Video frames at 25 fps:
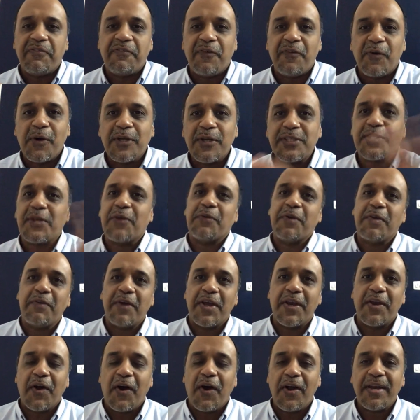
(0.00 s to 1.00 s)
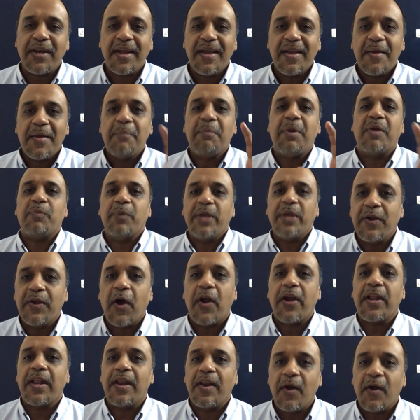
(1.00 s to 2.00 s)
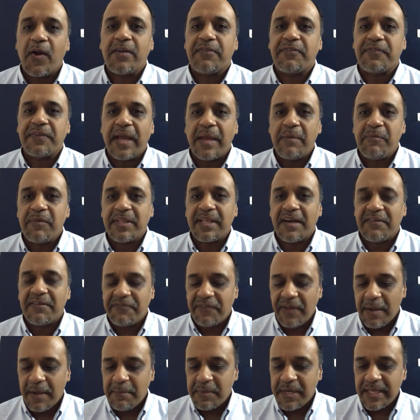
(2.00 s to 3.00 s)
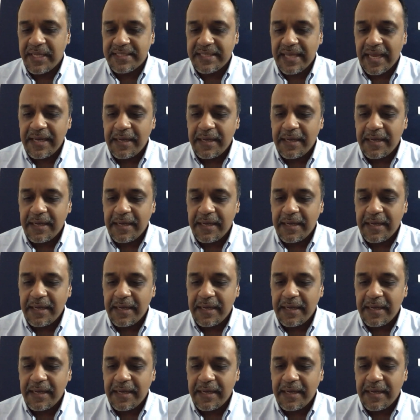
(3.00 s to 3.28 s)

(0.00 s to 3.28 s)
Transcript: forced or we were not, but we got a lot of time with our families.